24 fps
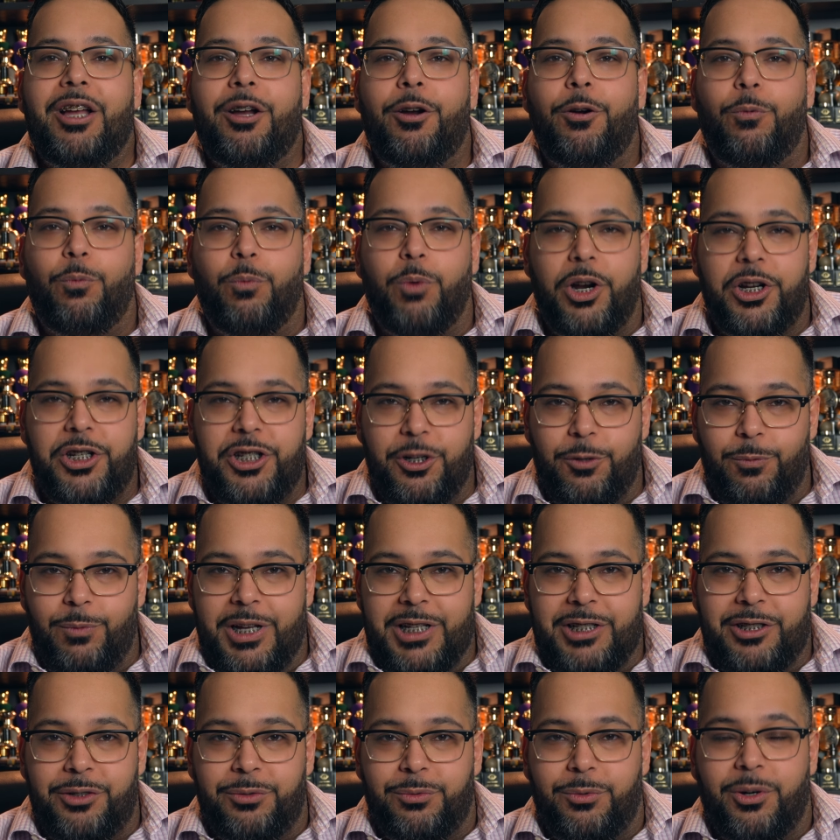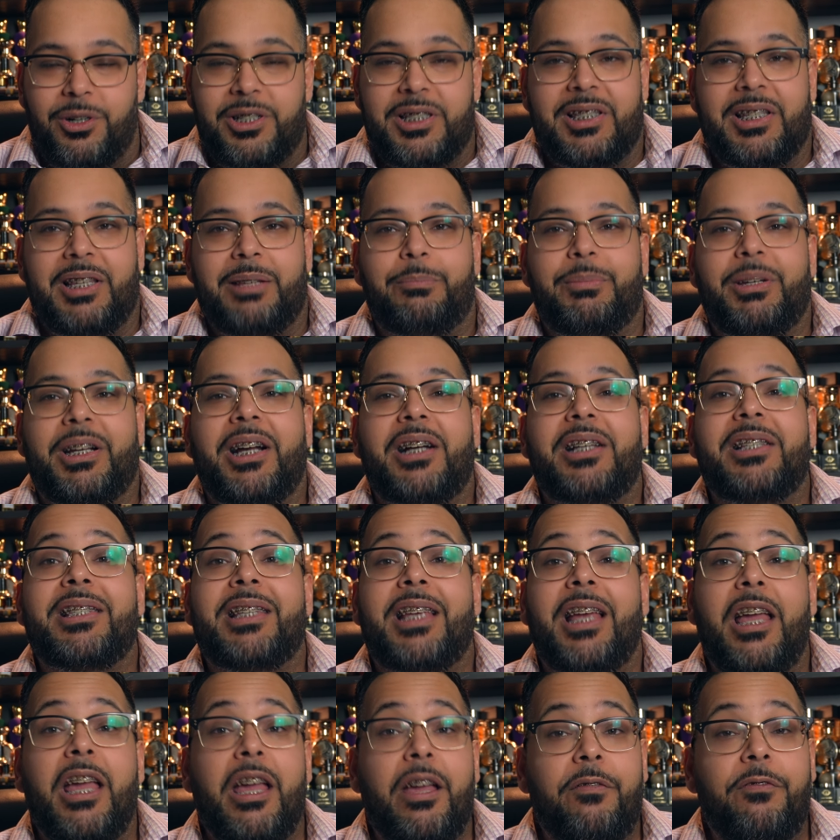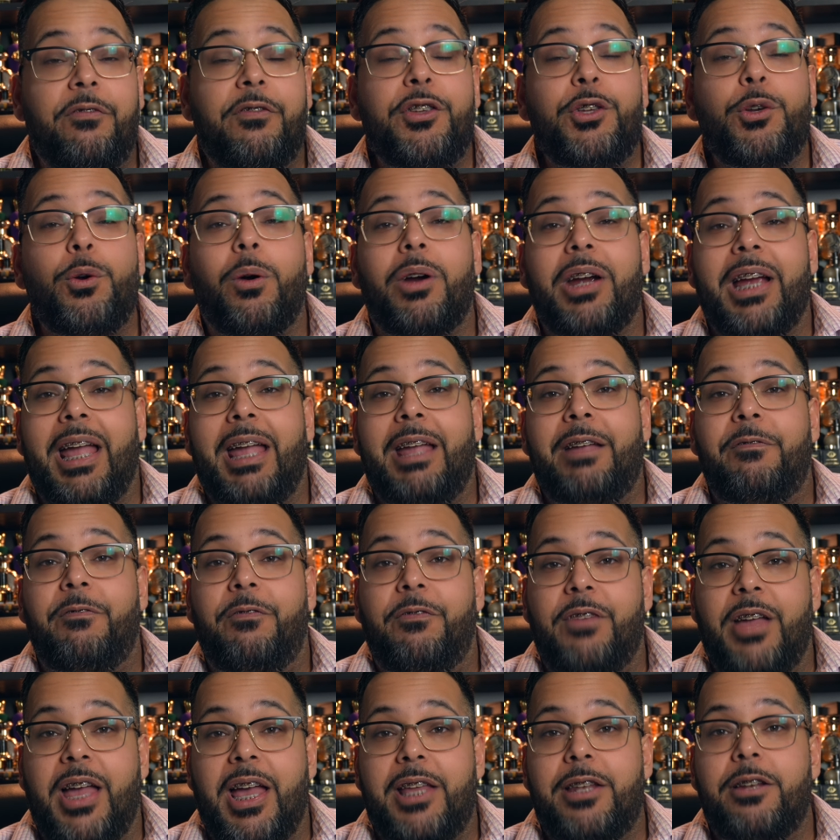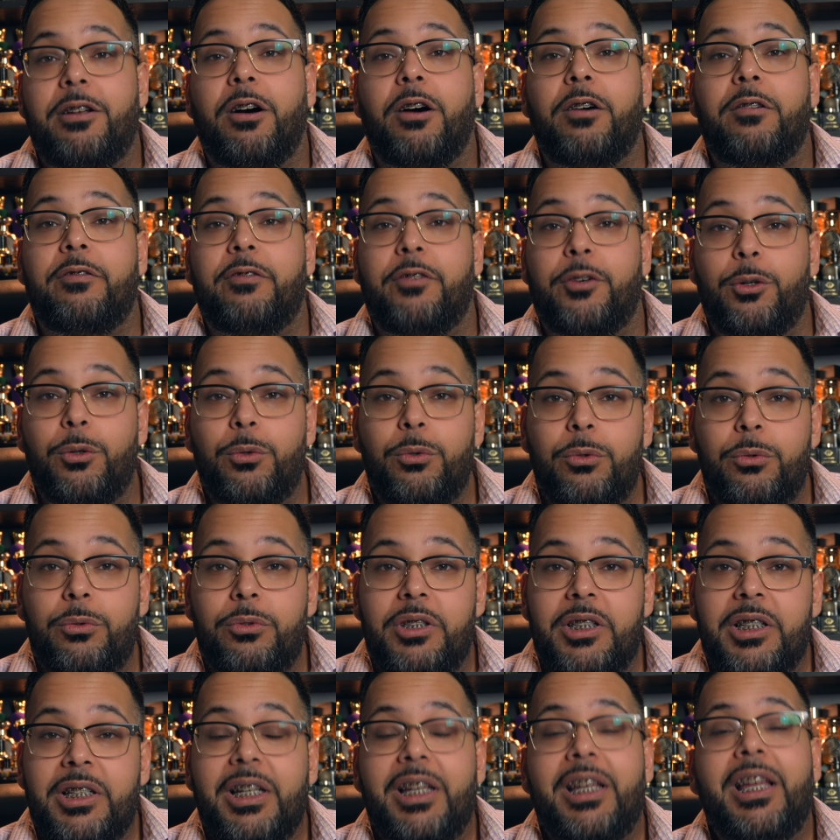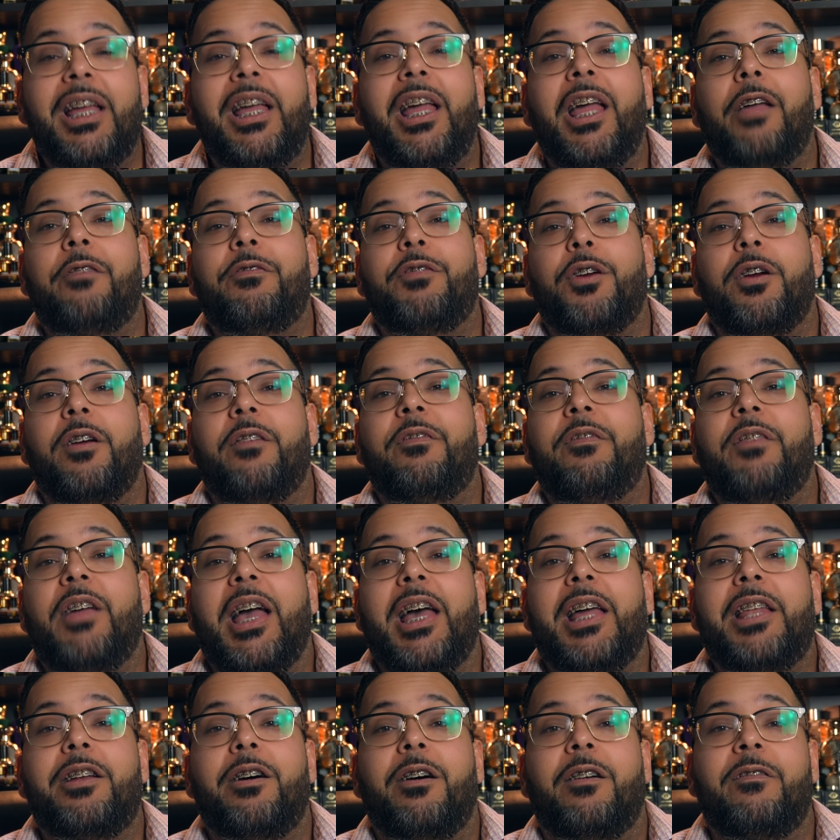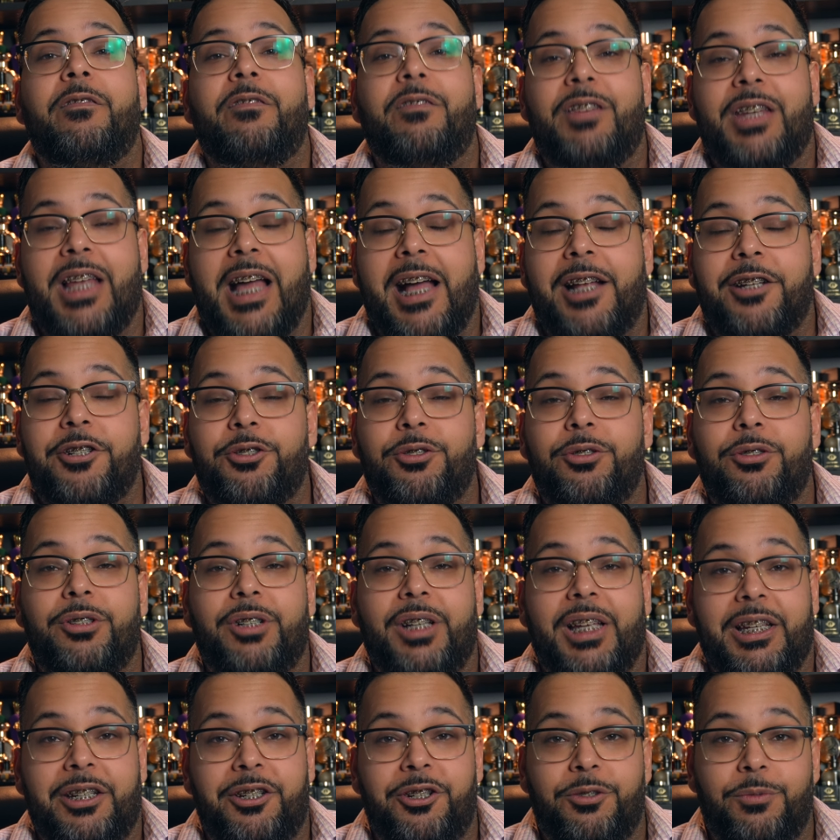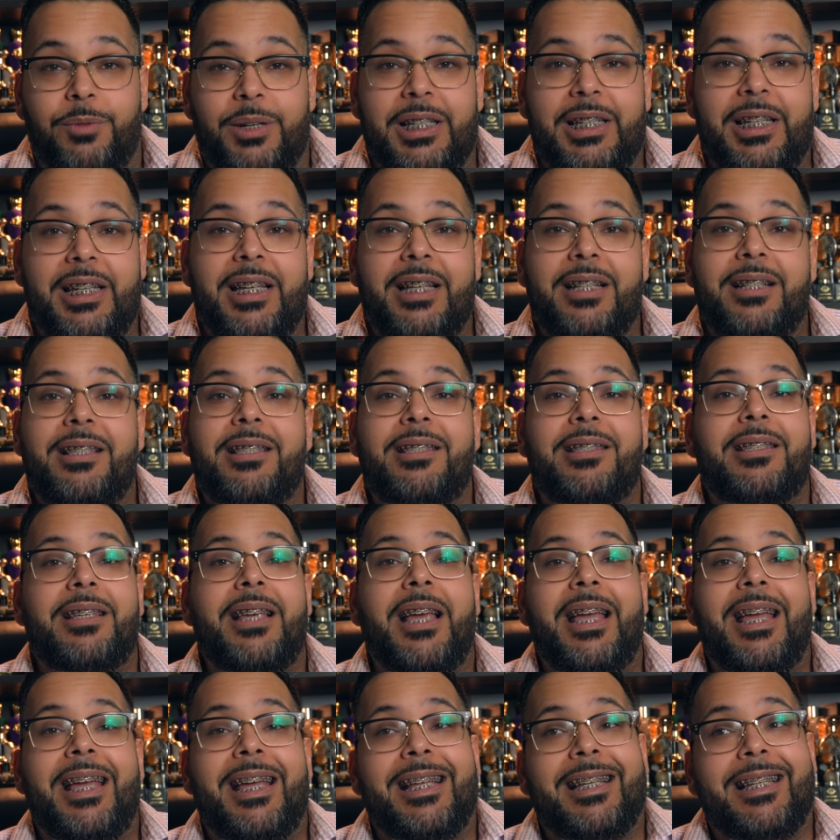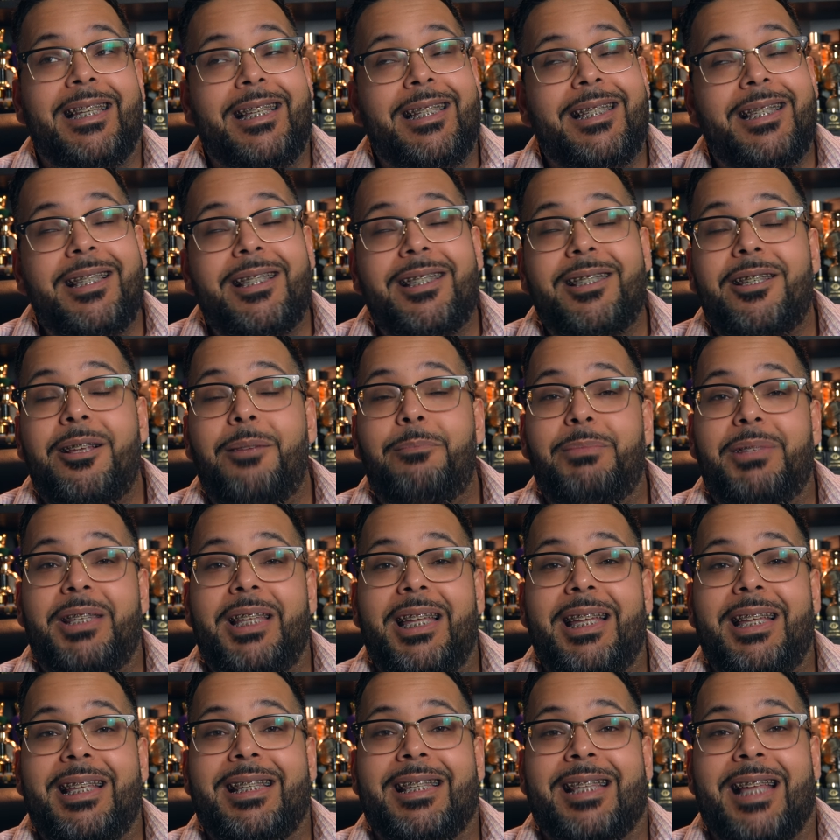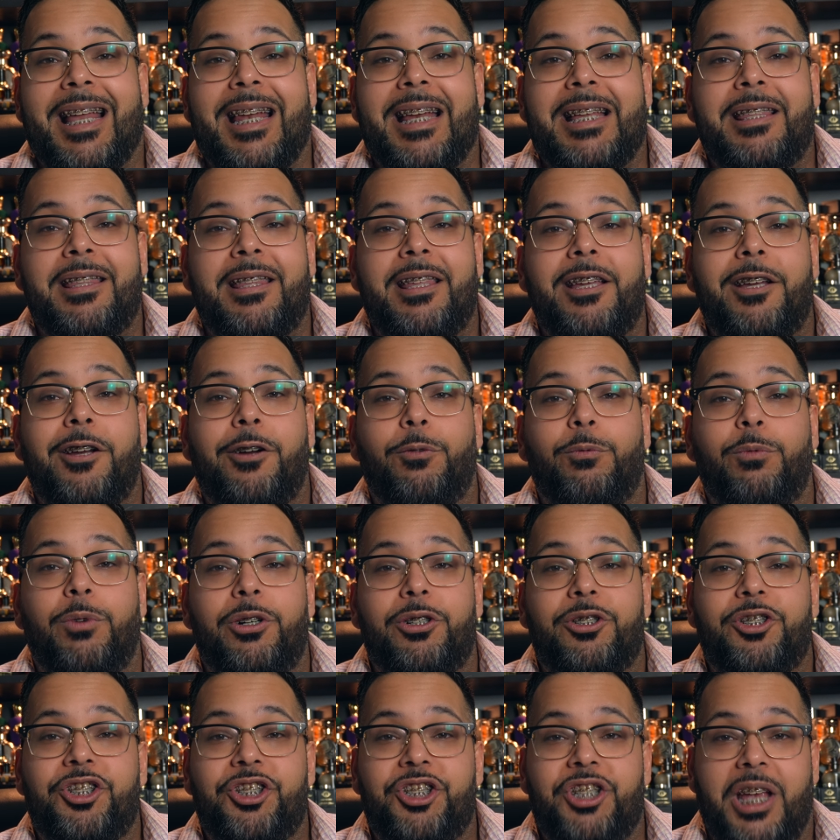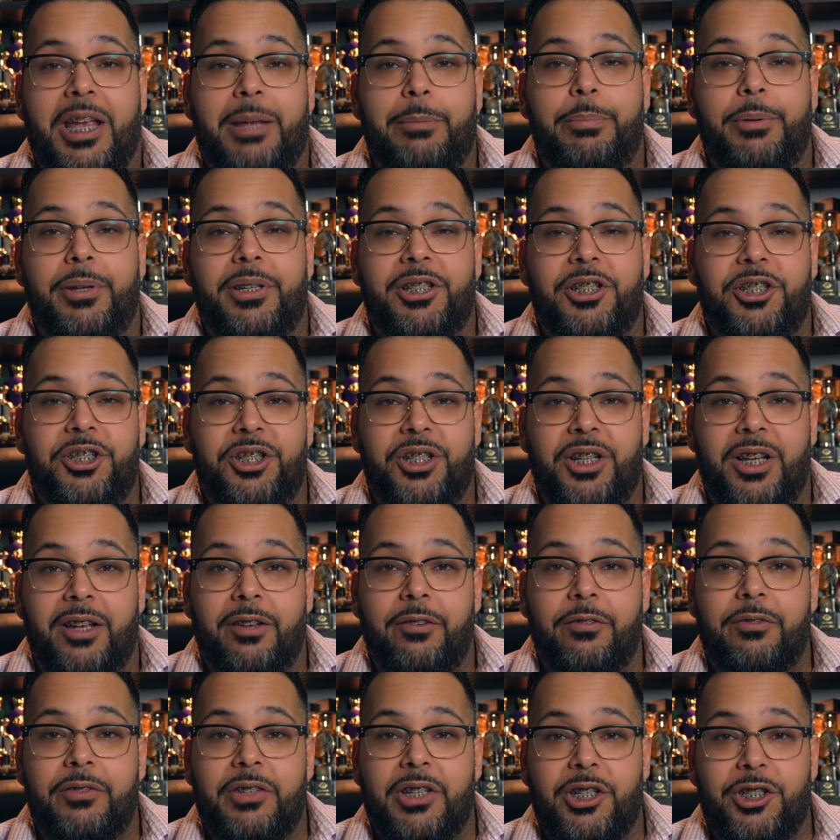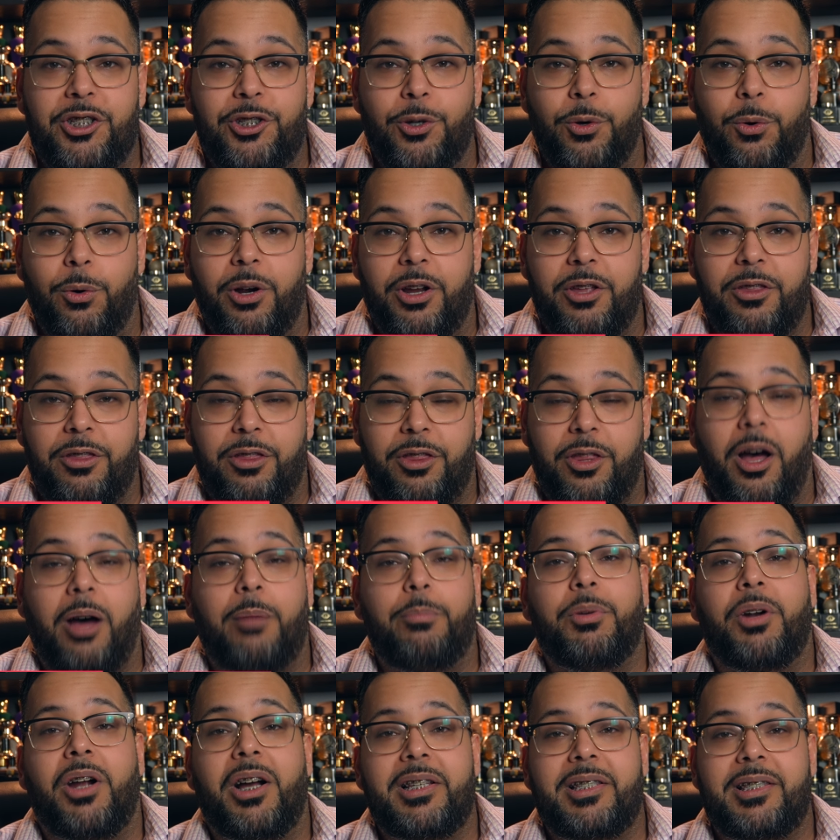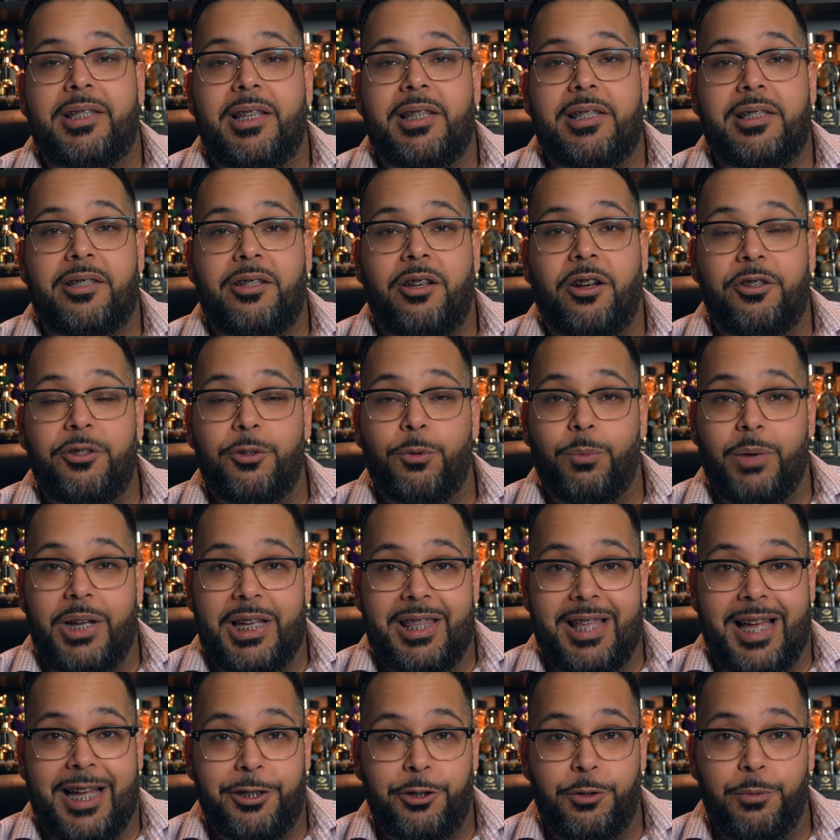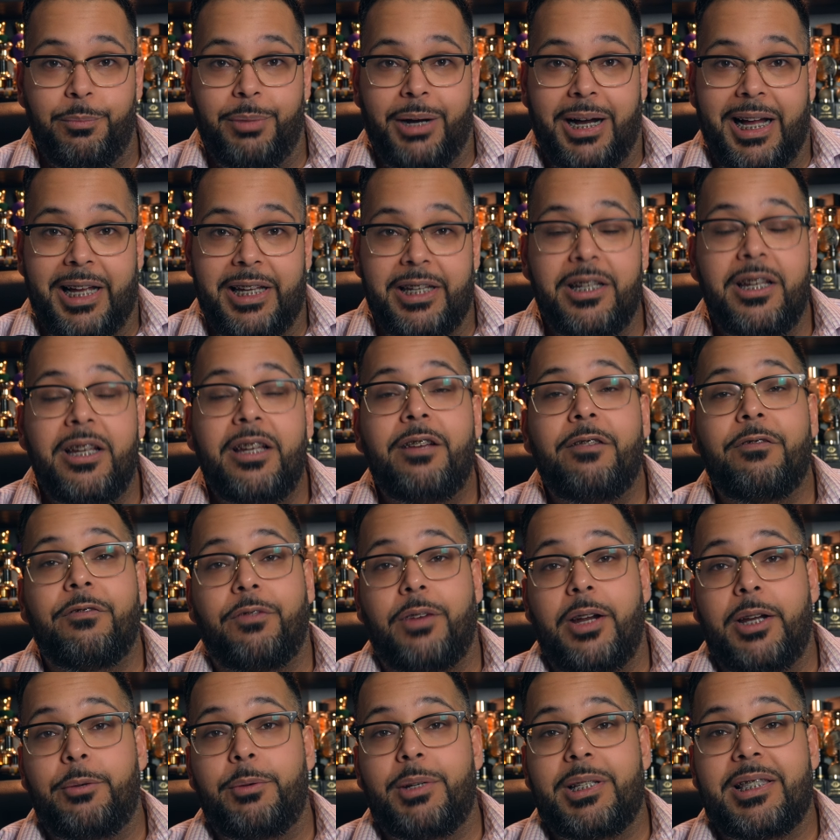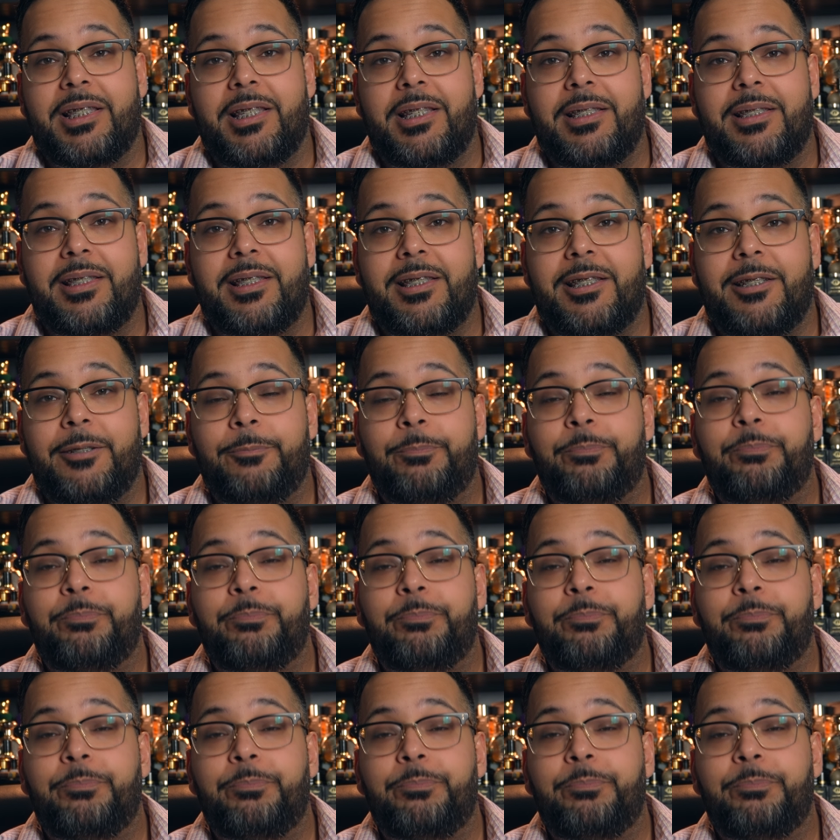Work your way towards it. Because if you're a fan of oud, if you're a fan of natural ingredients, this is something that I think will shift your thought process on the way that you buy fragrances.